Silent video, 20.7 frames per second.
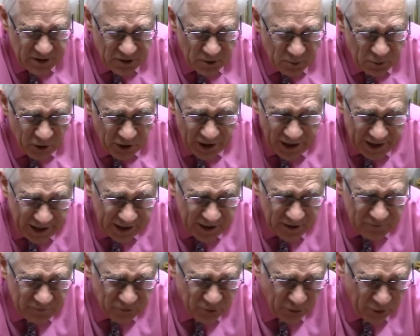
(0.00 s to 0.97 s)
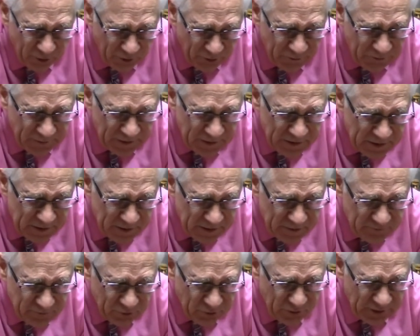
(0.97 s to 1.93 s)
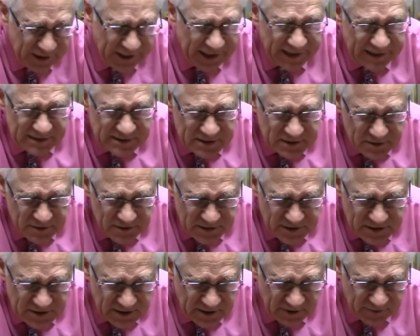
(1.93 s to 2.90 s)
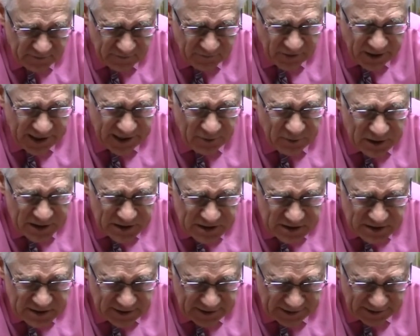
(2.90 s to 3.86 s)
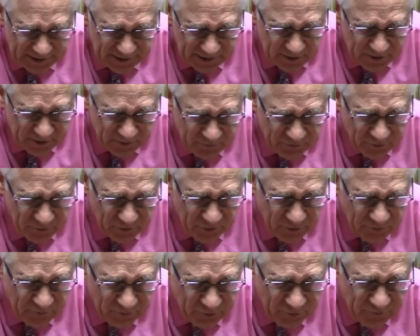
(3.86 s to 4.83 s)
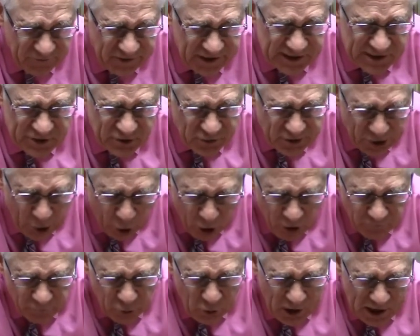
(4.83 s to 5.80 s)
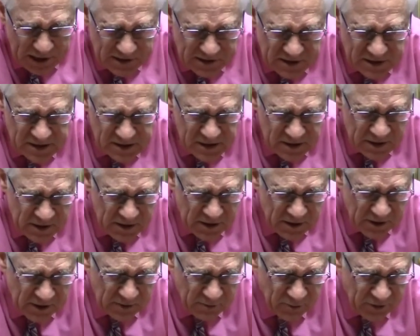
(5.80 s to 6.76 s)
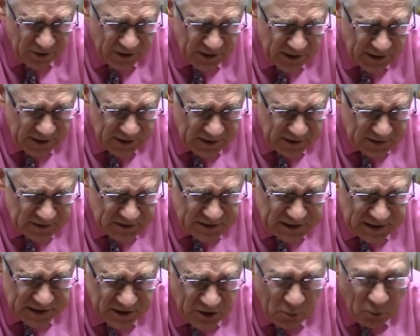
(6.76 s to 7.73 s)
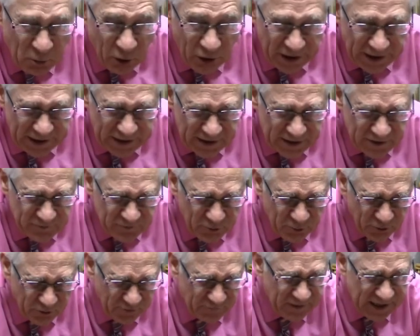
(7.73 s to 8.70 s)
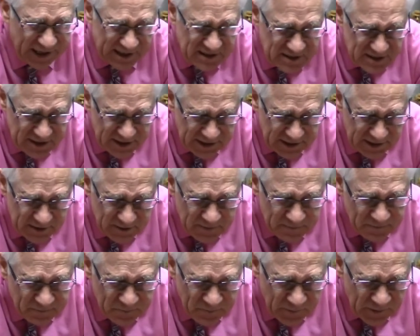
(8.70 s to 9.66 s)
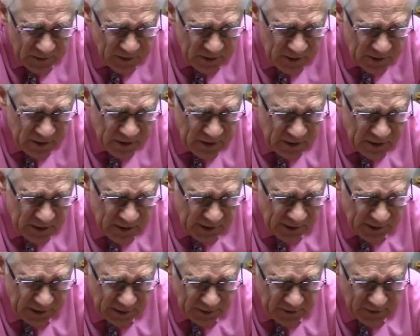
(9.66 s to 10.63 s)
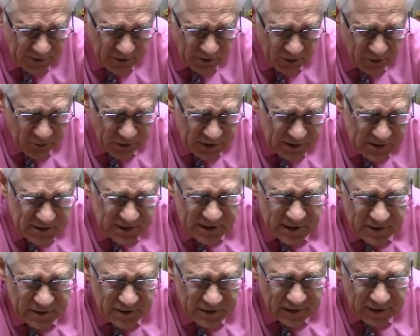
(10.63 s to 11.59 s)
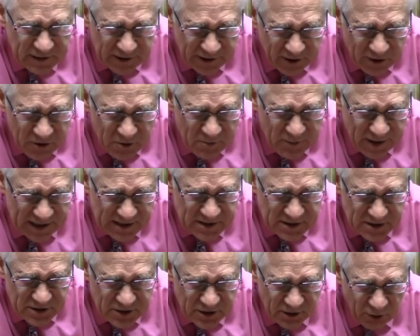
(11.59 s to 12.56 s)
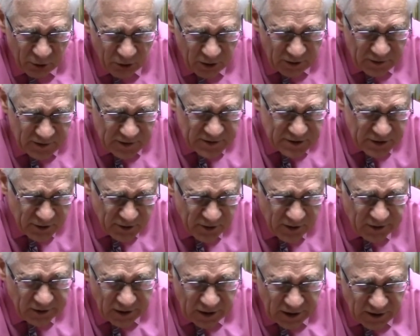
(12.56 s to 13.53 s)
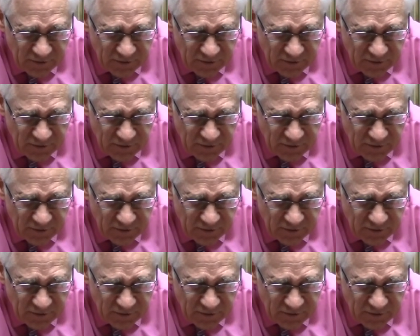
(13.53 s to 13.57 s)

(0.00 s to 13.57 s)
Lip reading: to pray for an end to this virus and for victory over it. We continue to pray for a vaccine. And we continue to declare the message, Lord, that you are a God